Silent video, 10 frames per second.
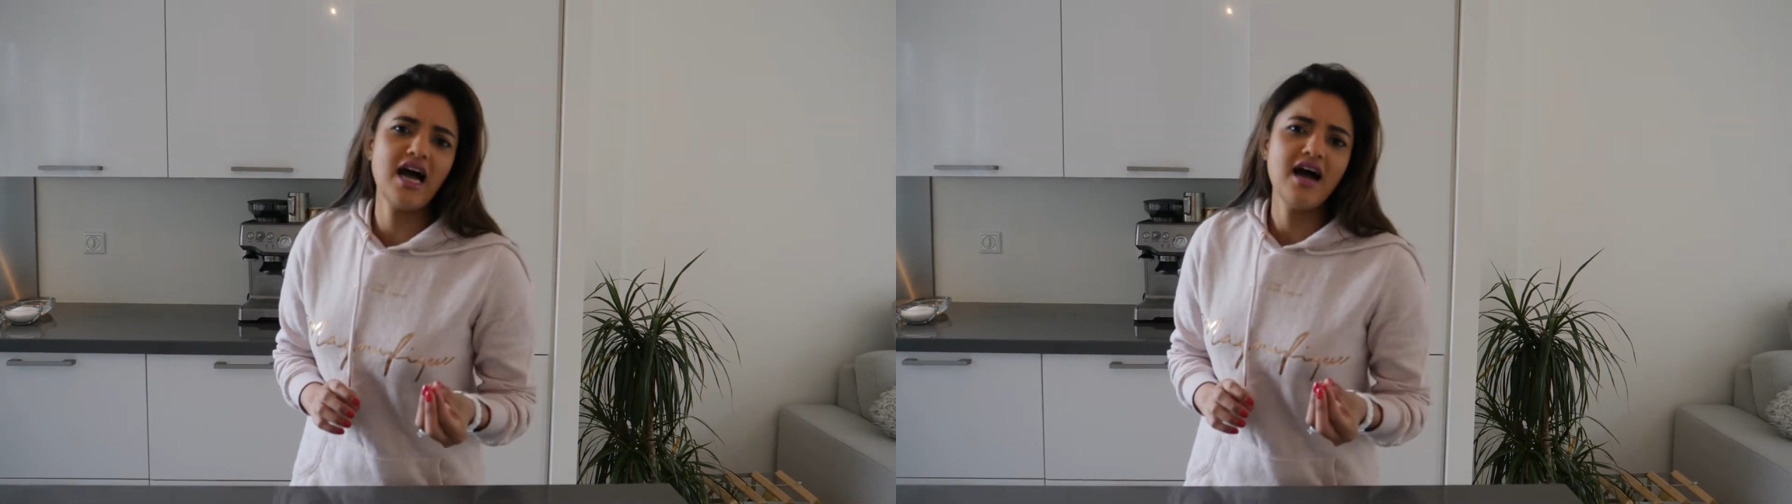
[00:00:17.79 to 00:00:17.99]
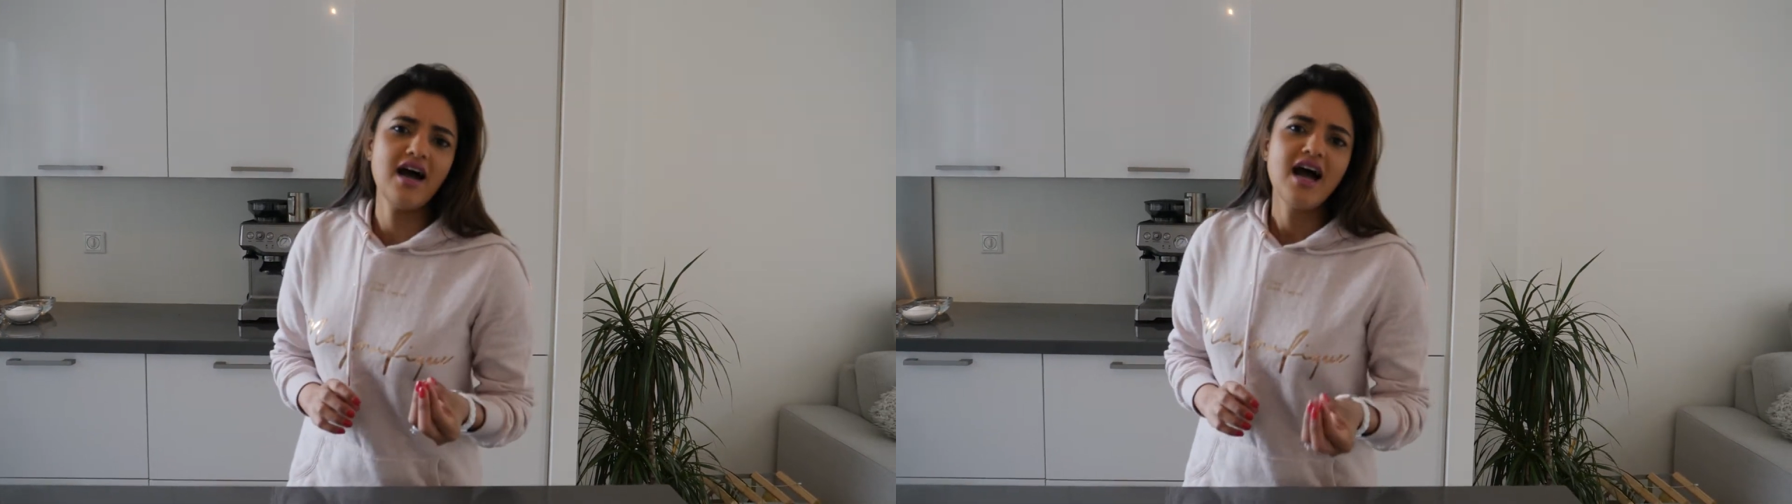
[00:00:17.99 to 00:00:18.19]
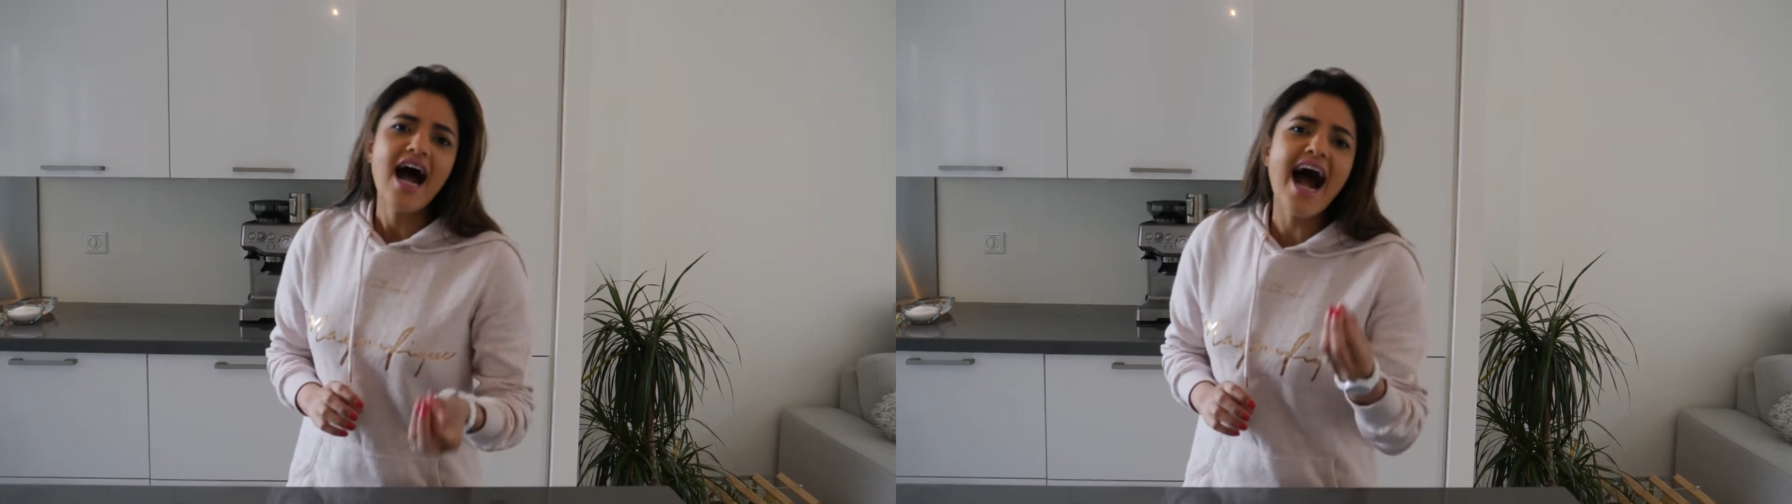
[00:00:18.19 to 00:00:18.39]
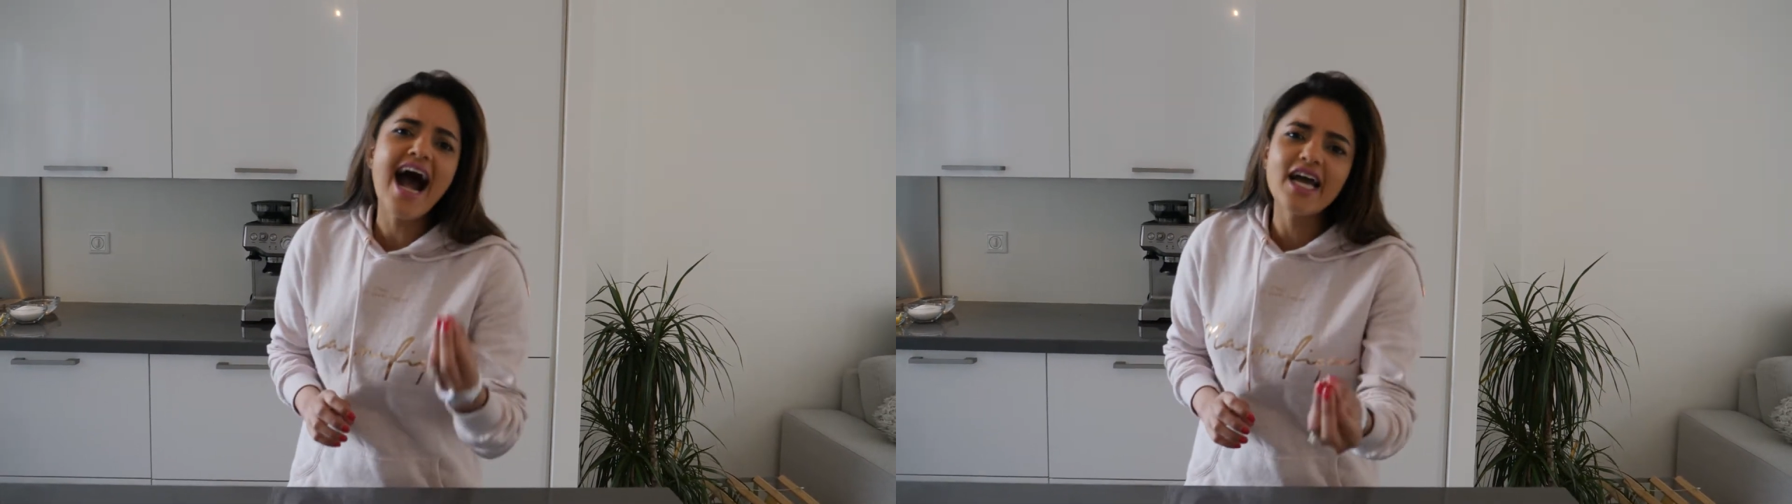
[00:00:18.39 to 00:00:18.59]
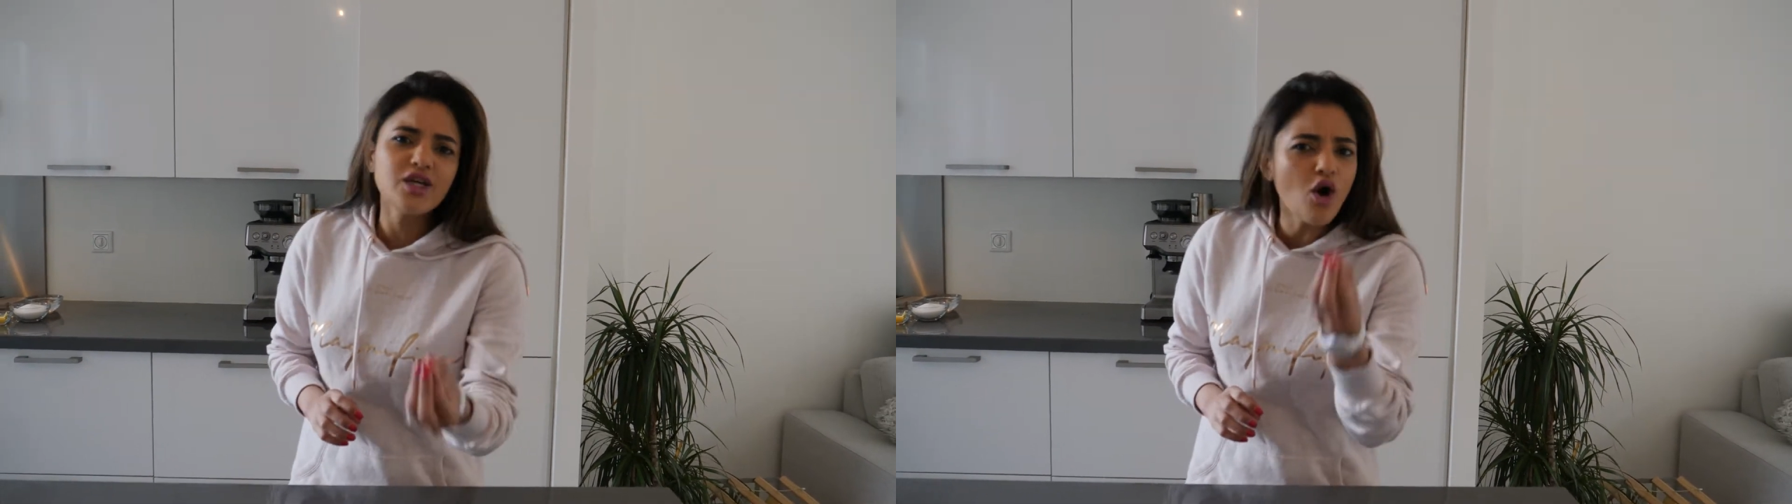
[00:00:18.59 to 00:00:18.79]

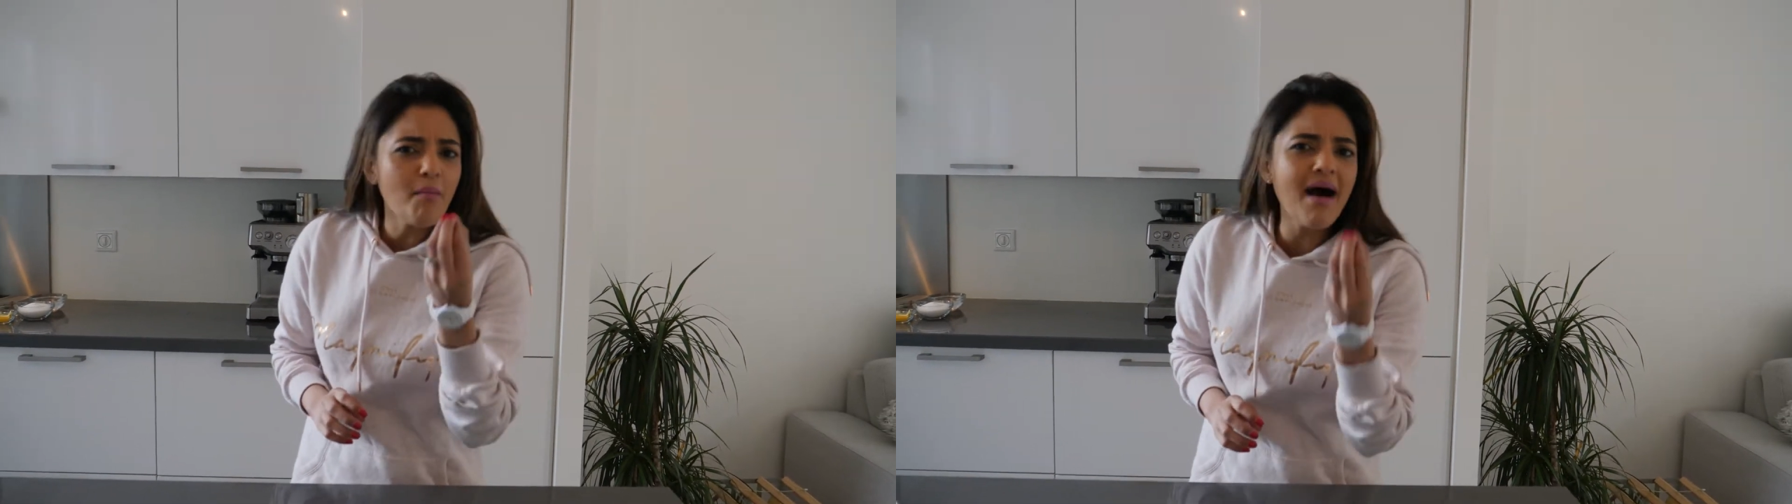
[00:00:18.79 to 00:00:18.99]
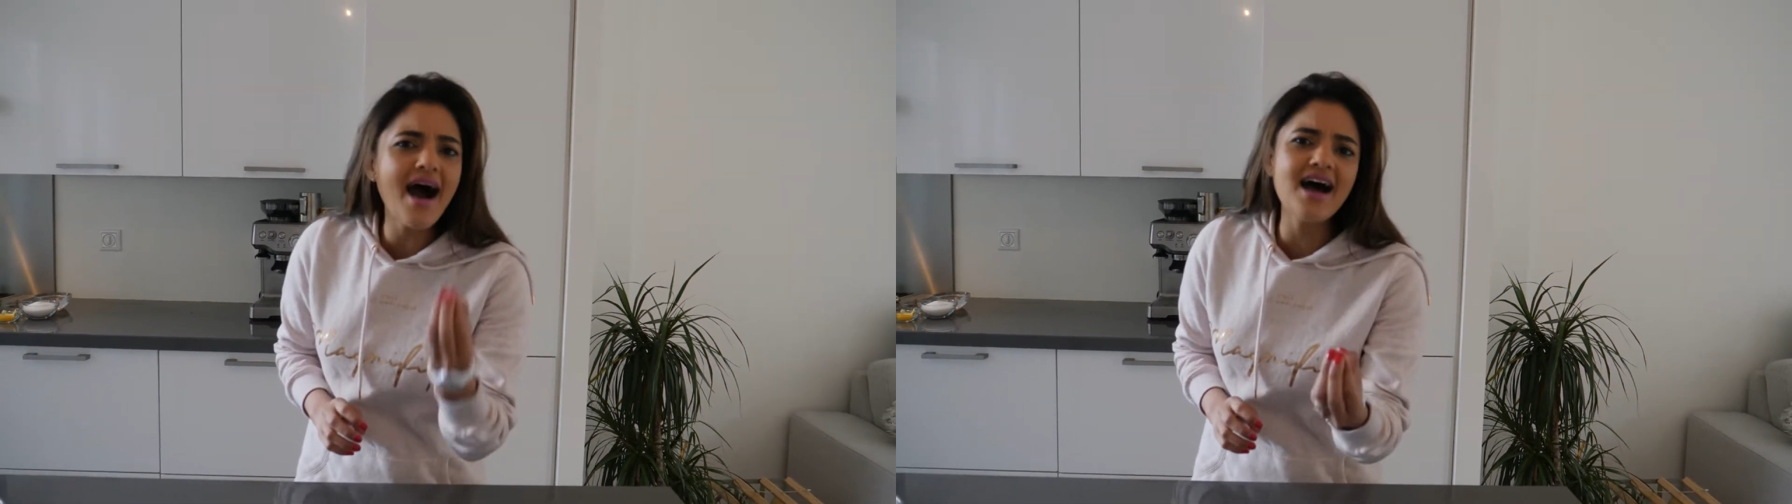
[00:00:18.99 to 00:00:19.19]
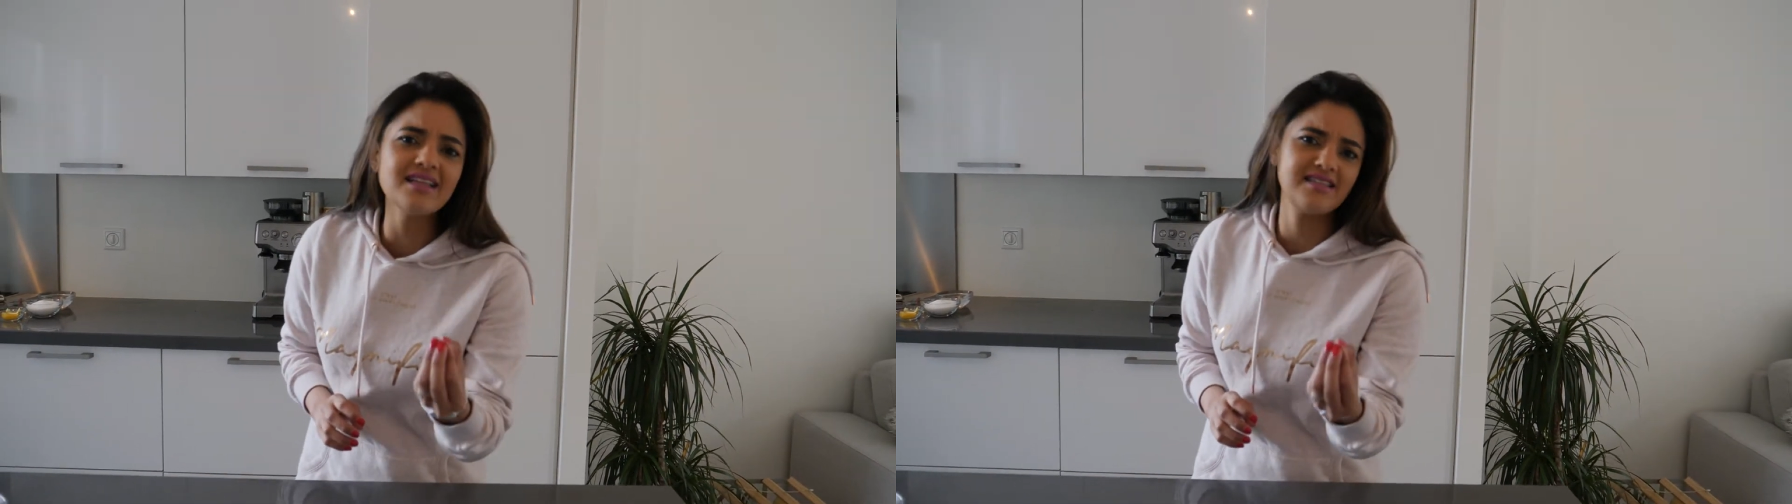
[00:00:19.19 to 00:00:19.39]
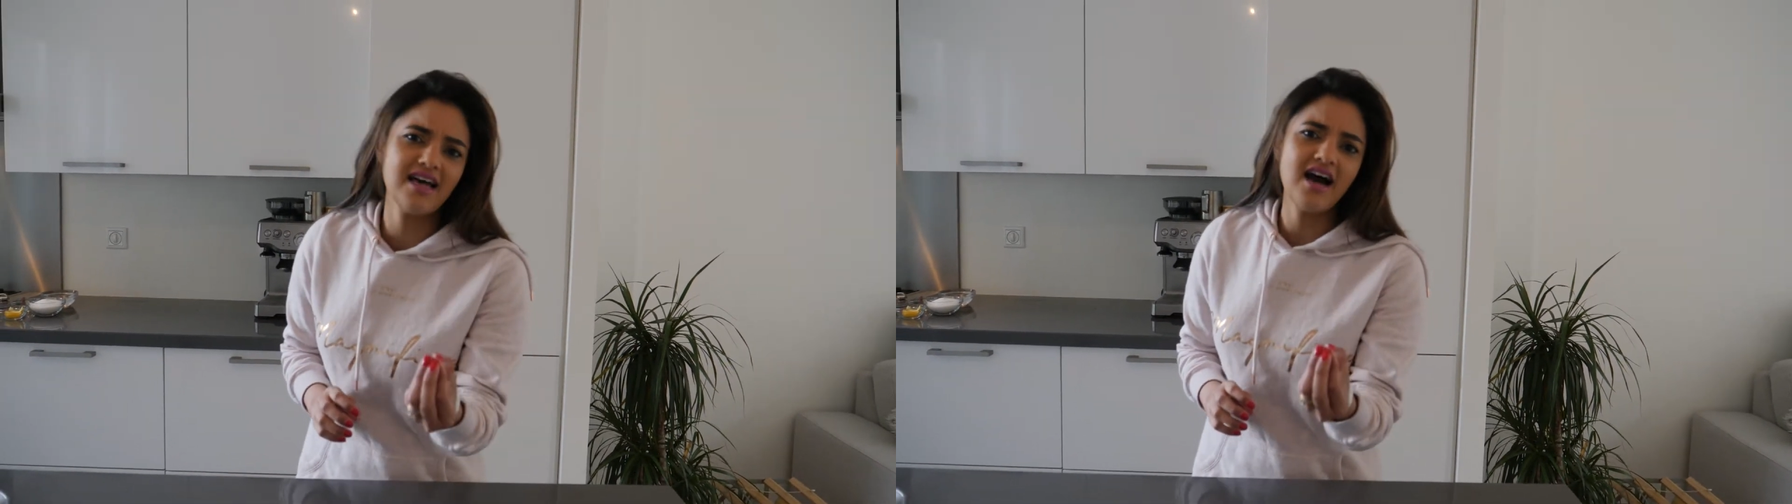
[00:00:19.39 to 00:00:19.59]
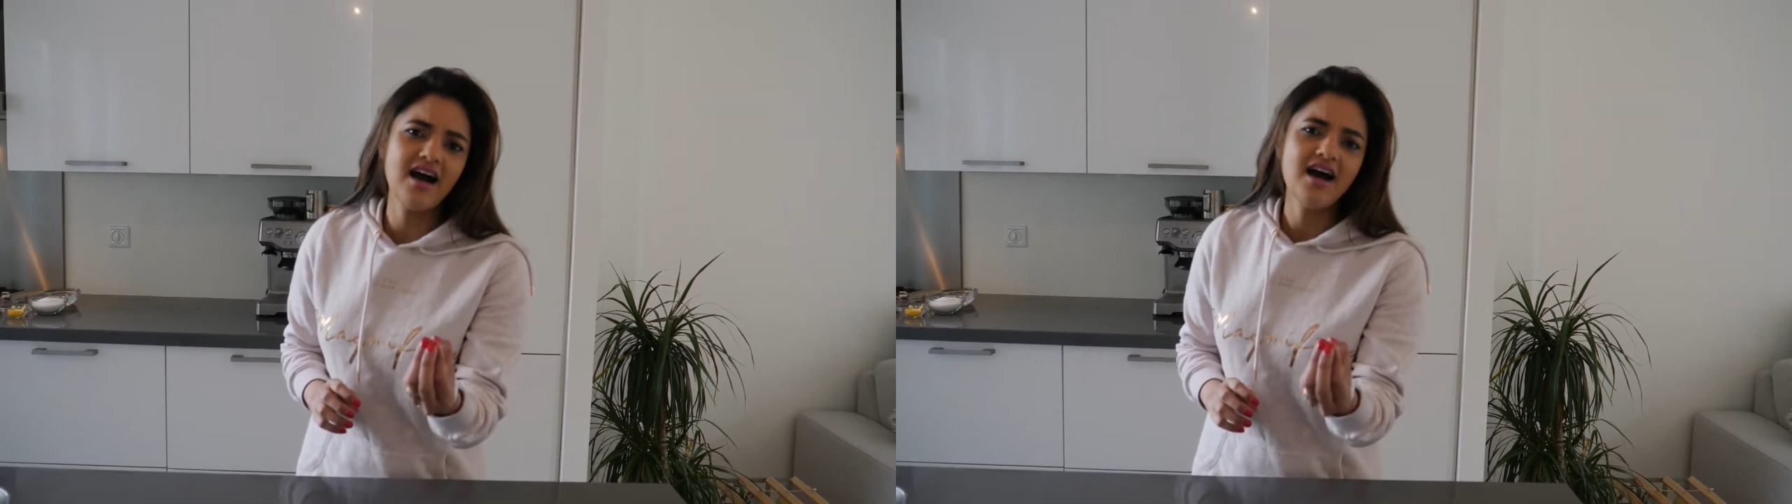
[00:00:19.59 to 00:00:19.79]
are your
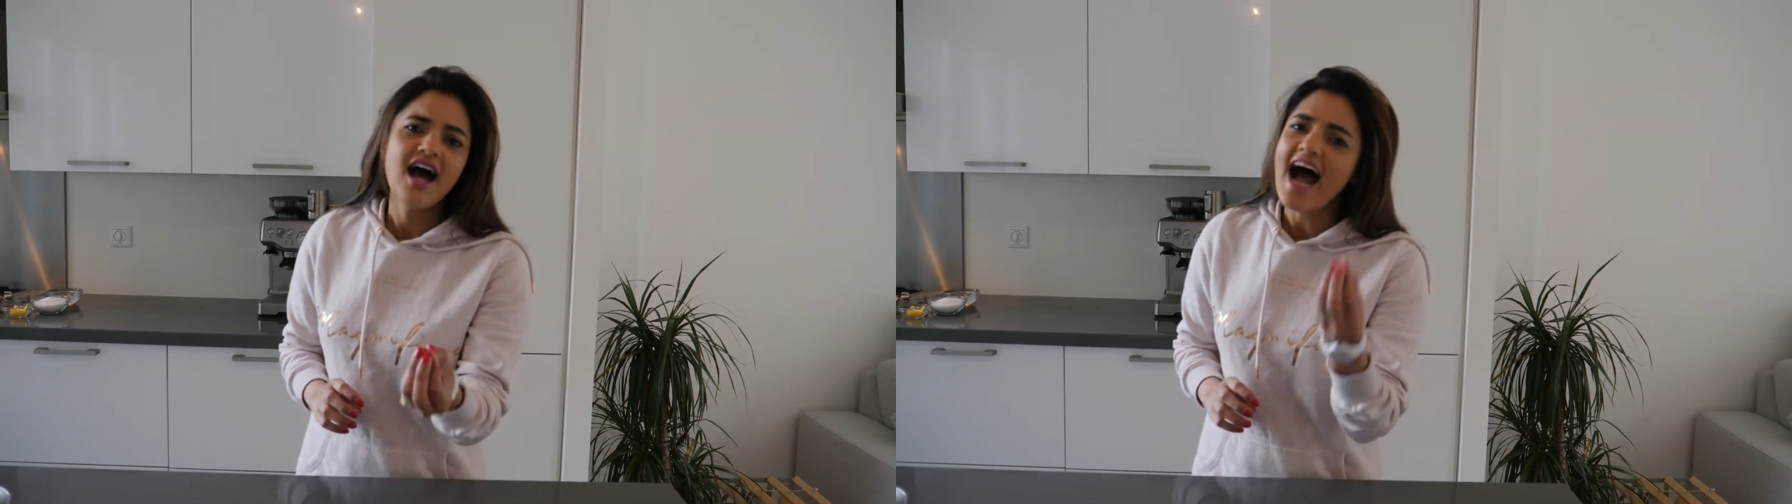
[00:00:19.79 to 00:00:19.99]
mother?